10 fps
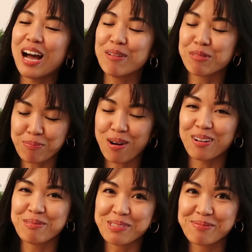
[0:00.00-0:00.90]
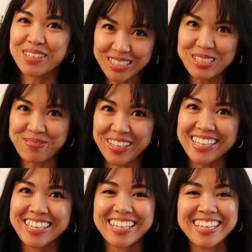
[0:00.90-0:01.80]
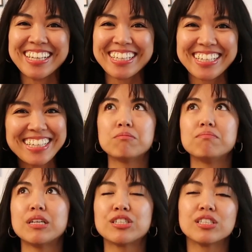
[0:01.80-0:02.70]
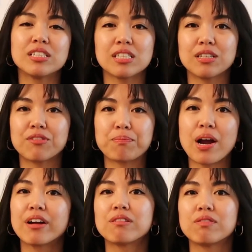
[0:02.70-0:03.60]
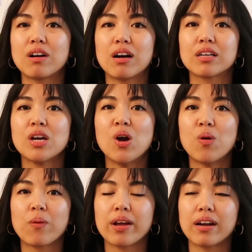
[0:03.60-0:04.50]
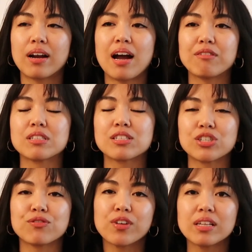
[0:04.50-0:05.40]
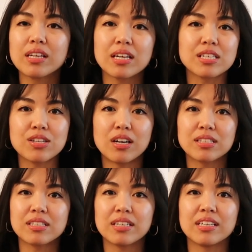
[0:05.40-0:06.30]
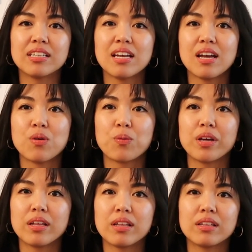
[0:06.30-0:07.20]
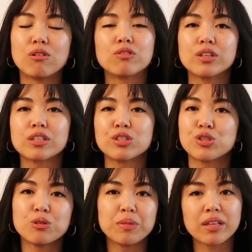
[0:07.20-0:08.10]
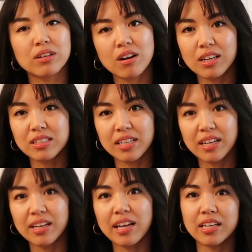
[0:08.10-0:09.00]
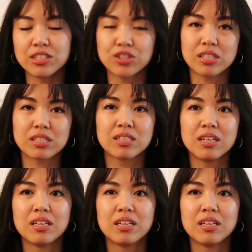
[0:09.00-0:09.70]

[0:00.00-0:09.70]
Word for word: I'm the problem, it's me. I mentioned this in a prior vlog where I was just feeling exhausted with over consuming their content and just